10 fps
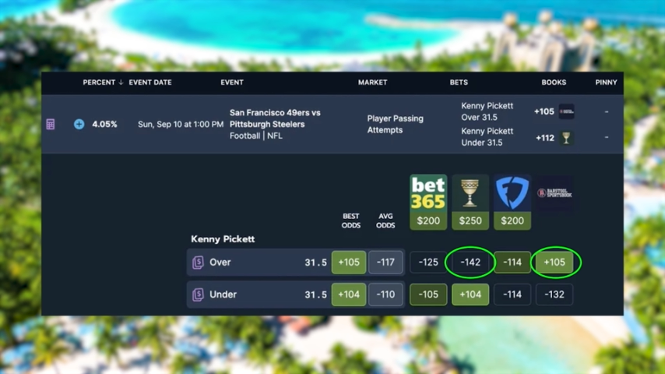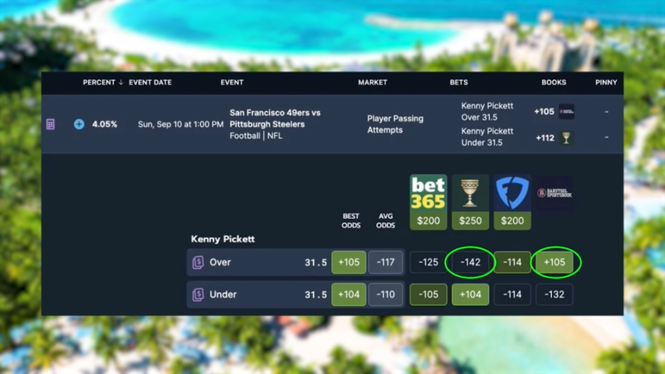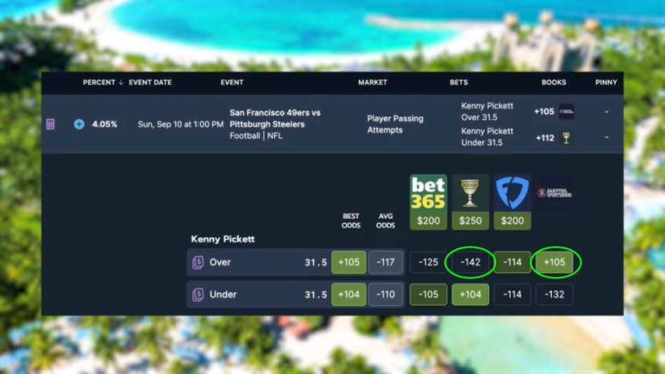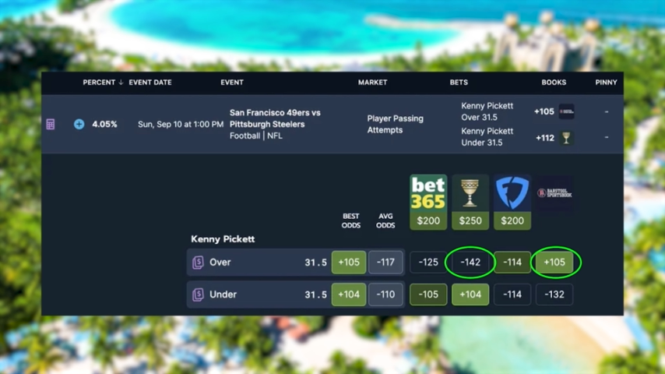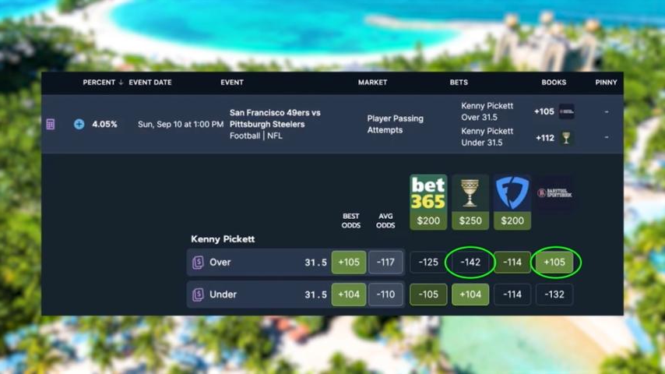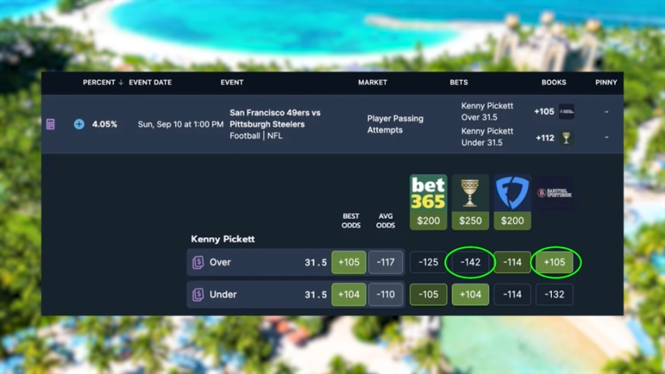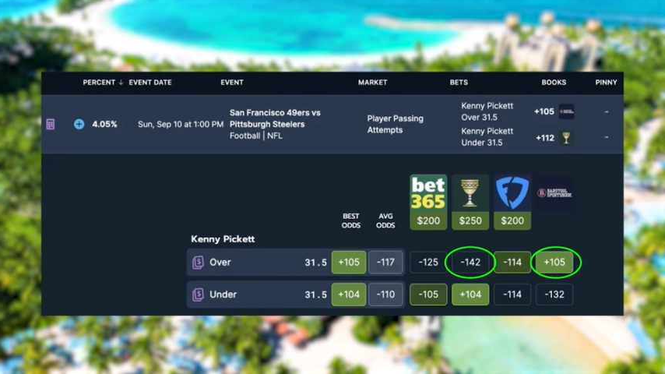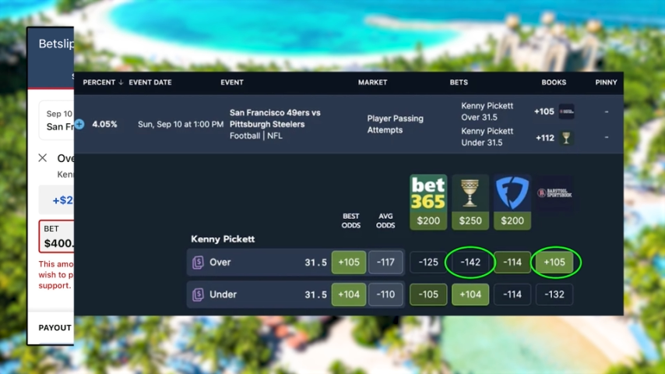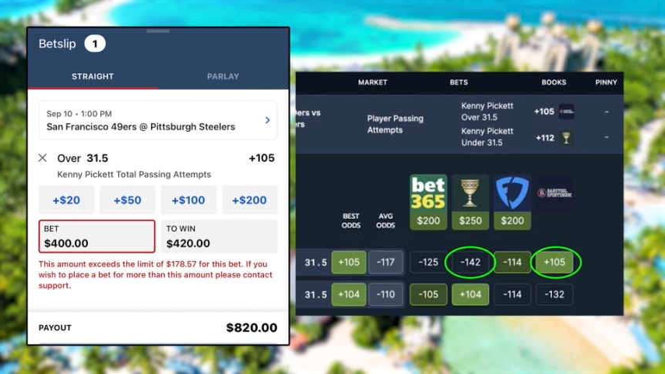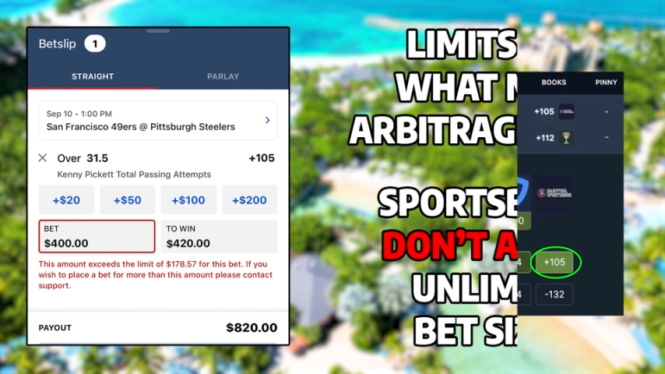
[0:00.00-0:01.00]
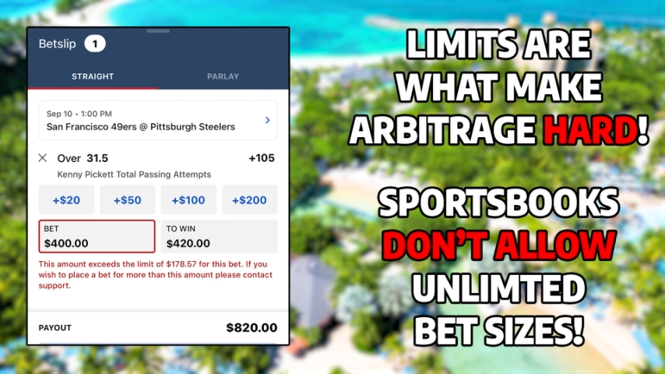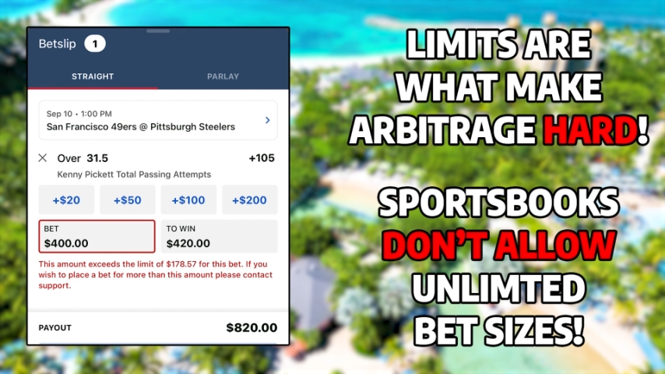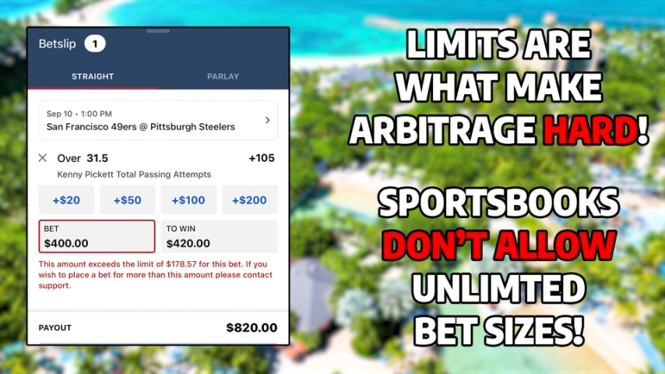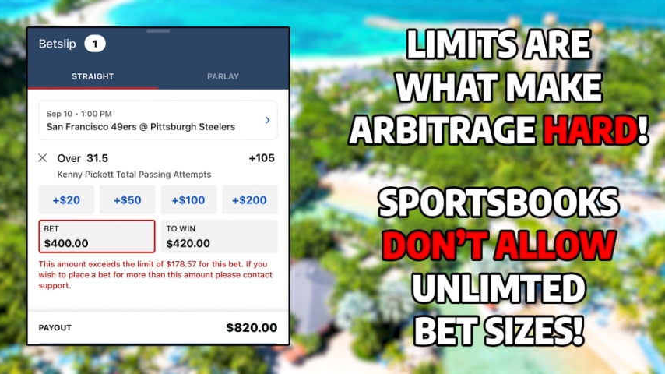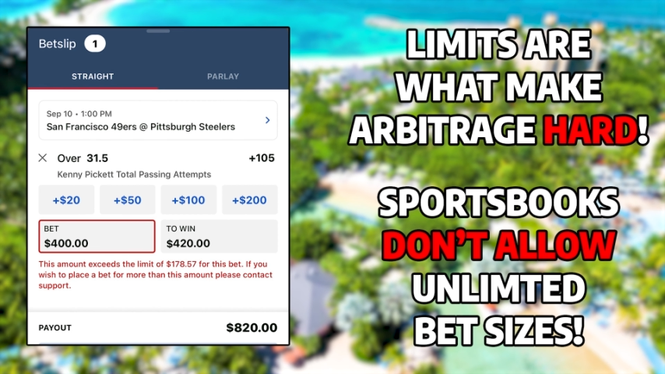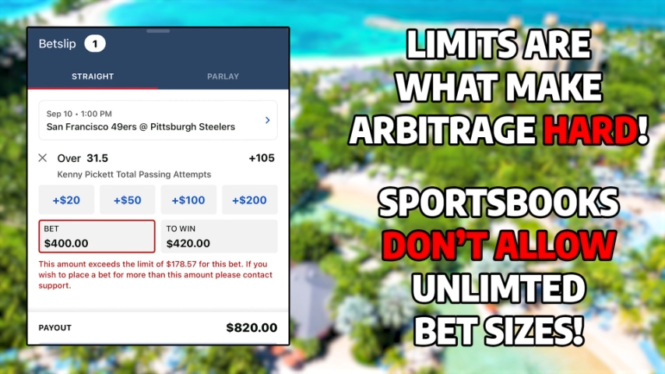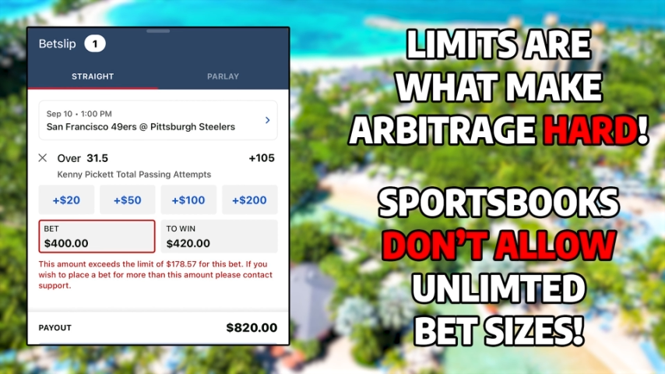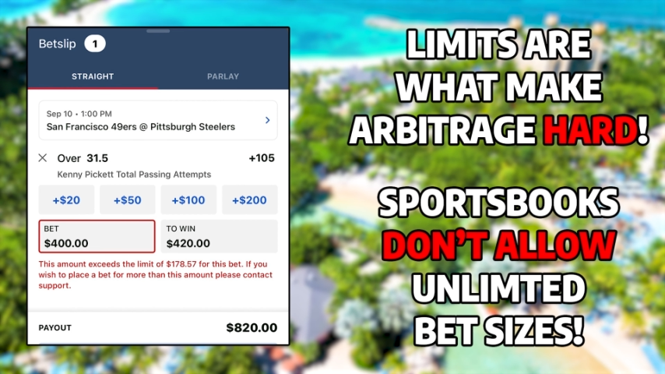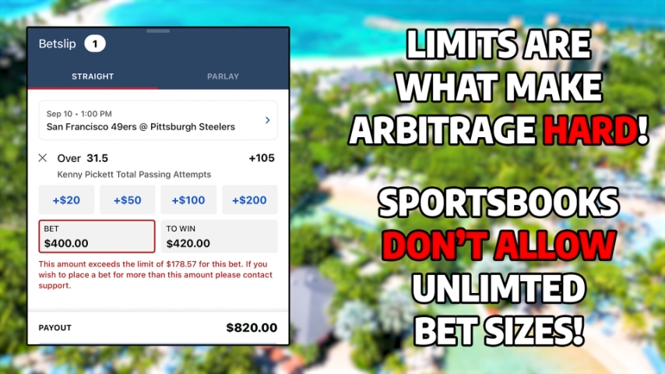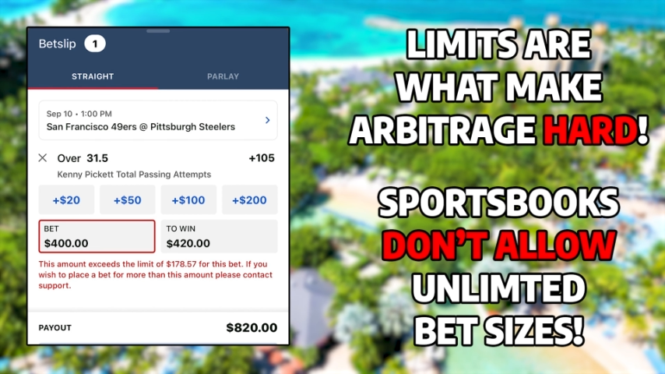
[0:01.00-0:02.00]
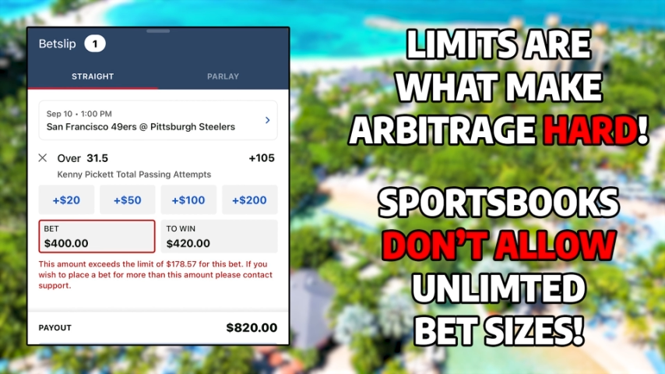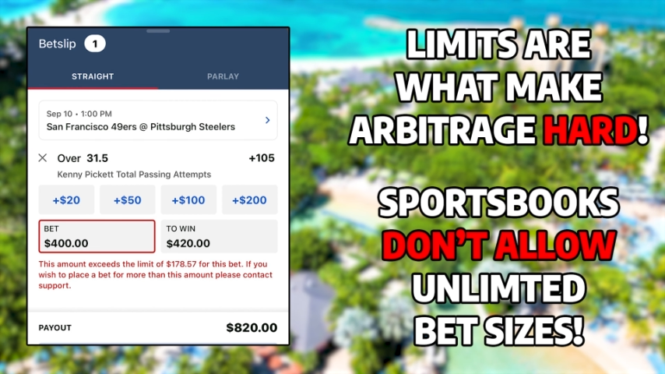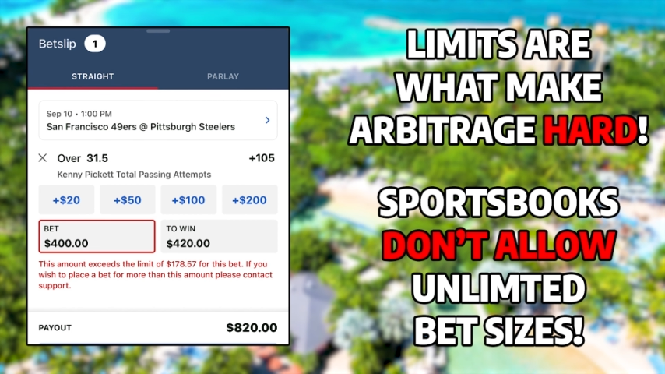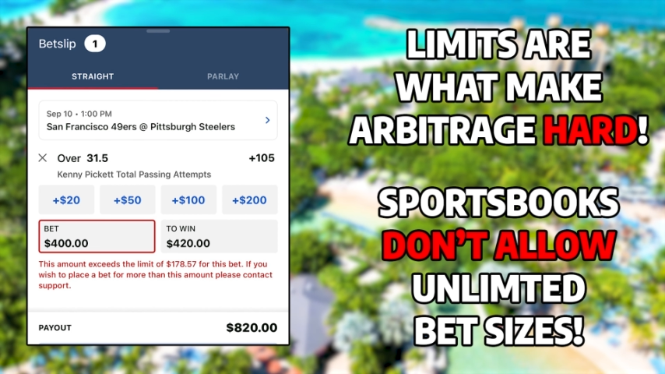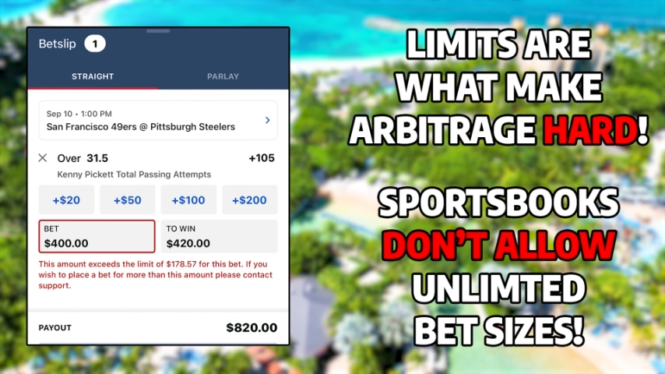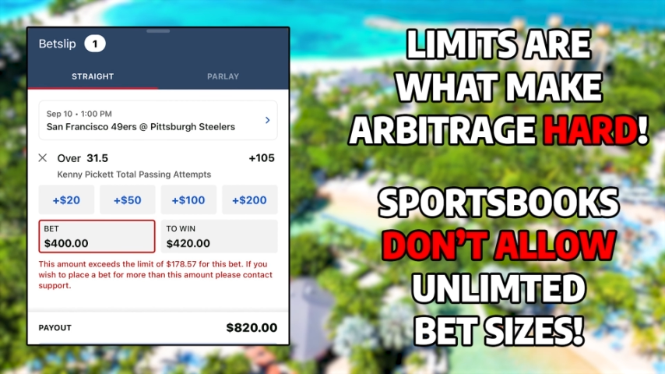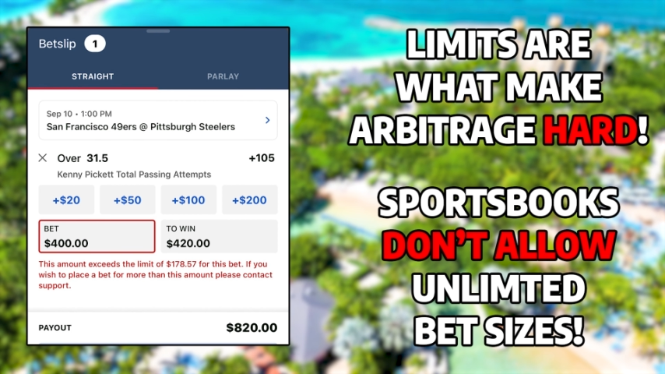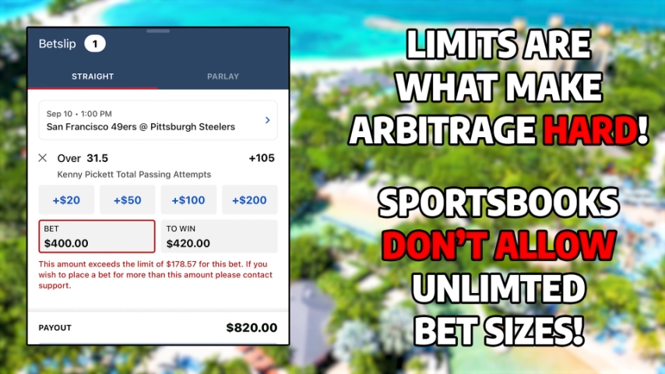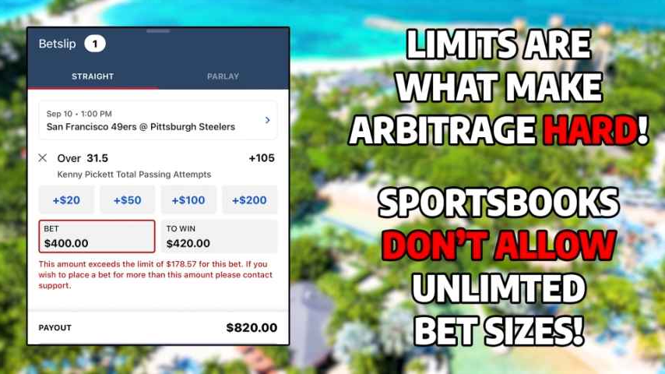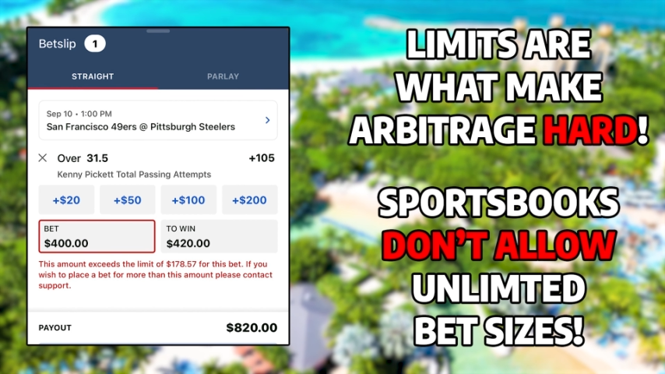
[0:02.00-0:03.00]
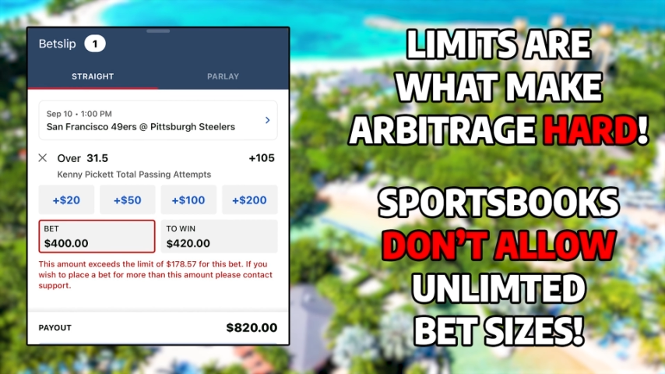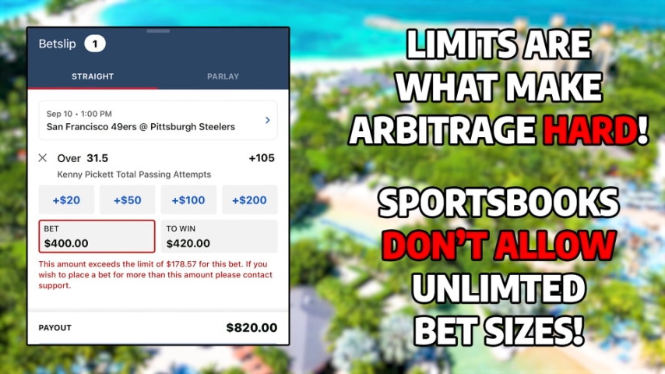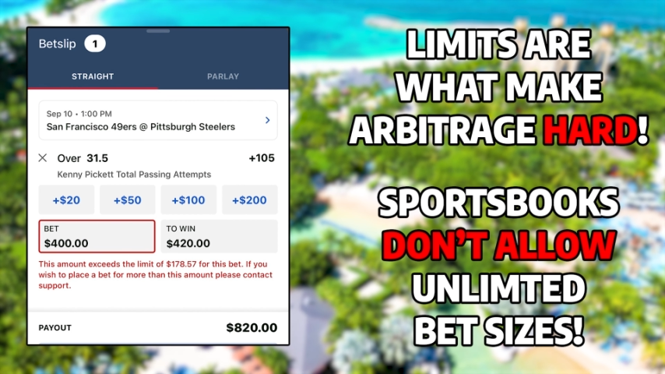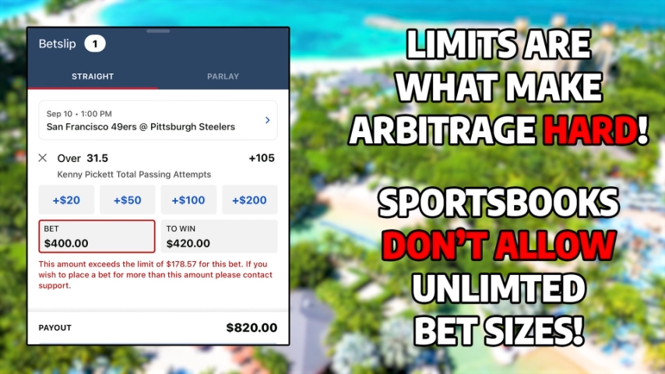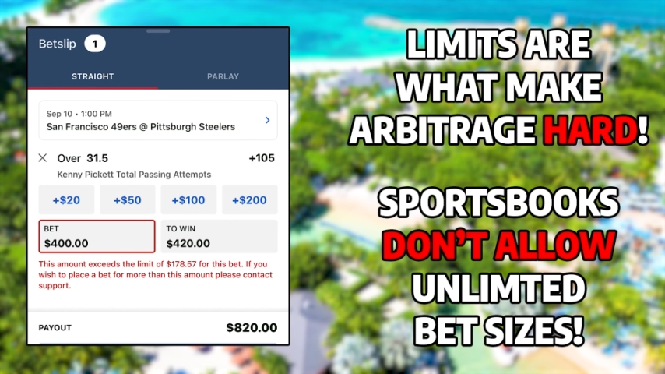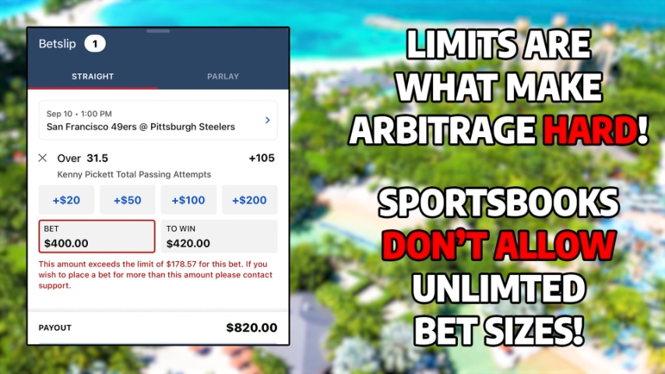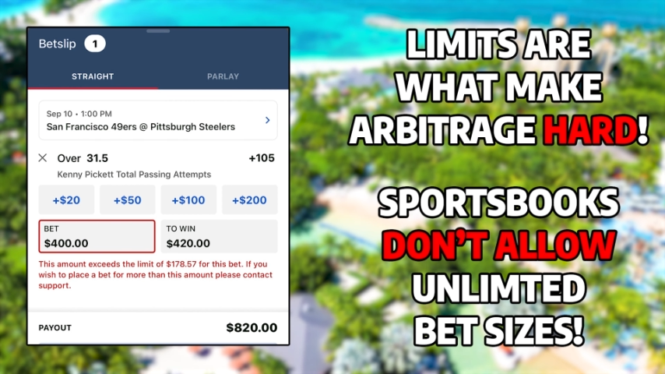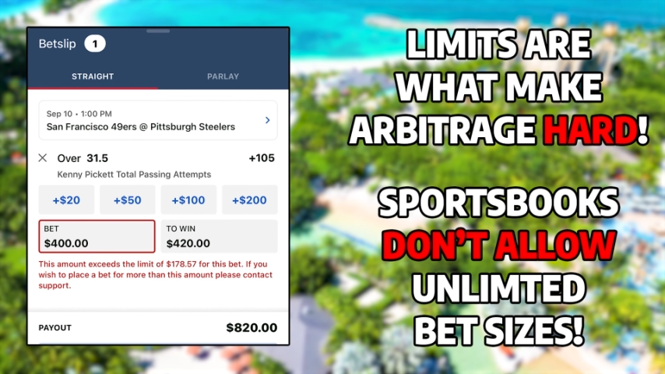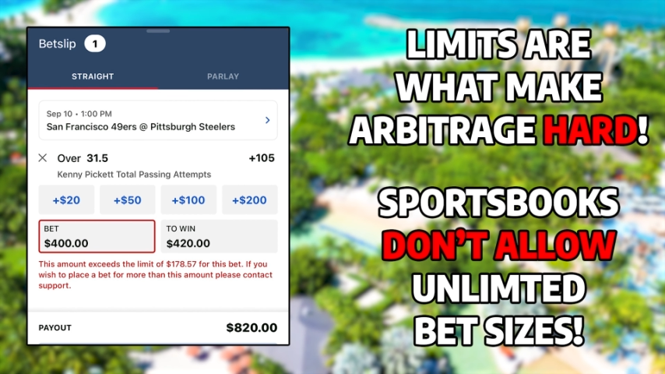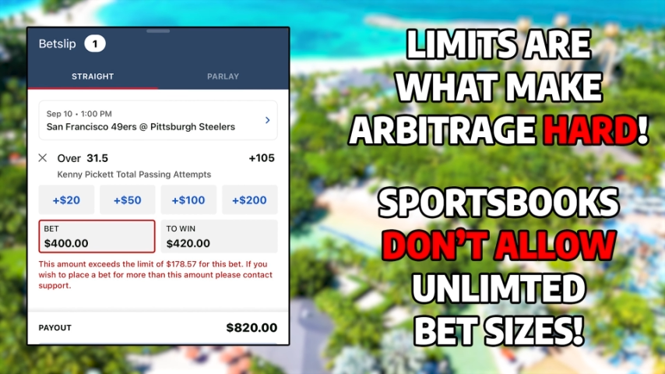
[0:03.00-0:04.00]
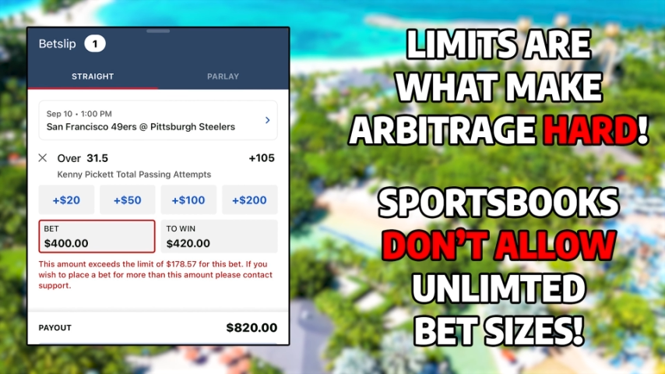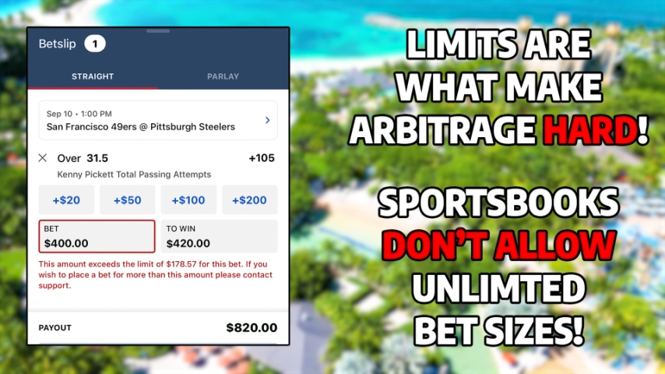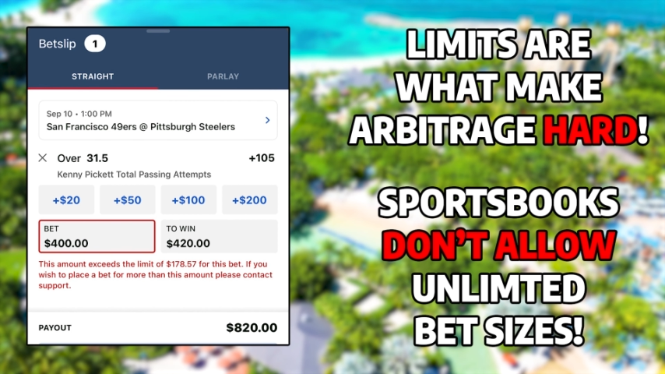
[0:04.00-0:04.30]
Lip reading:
Nobody's mouth can be seen.